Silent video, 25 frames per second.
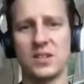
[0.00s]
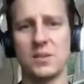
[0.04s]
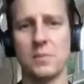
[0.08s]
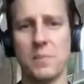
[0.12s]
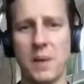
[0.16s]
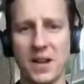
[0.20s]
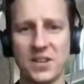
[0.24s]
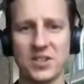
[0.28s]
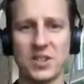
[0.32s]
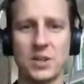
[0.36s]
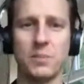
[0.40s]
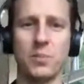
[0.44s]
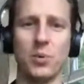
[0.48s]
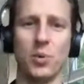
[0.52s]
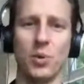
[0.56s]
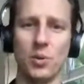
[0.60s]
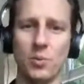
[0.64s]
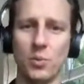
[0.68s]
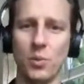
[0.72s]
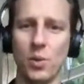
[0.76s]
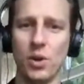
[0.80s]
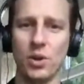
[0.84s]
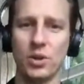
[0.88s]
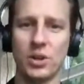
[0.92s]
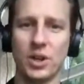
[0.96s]
the
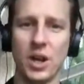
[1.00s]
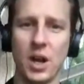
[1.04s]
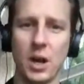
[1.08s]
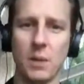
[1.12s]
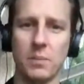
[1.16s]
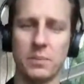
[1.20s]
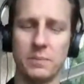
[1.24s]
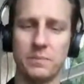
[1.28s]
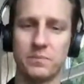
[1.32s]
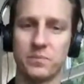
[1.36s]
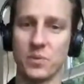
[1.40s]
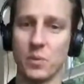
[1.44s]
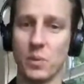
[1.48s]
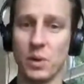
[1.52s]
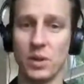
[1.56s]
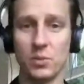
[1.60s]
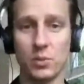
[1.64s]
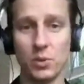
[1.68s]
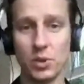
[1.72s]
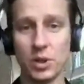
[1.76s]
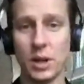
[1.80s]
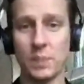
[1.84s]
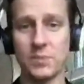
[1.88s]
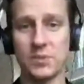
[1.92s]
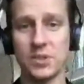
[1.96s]
basketball, and World Cup. Well,
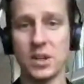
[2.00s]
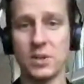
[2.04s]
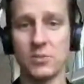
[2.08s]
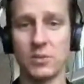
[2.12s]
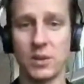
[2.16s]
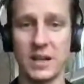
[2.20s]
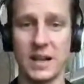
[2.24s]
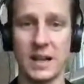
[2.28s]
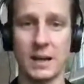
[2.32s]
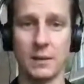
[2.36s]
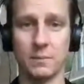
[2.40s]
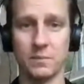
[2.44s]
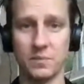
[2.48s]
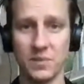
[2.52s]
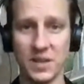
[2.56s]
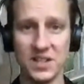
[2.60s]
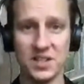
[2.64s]
the World Cup's done right now.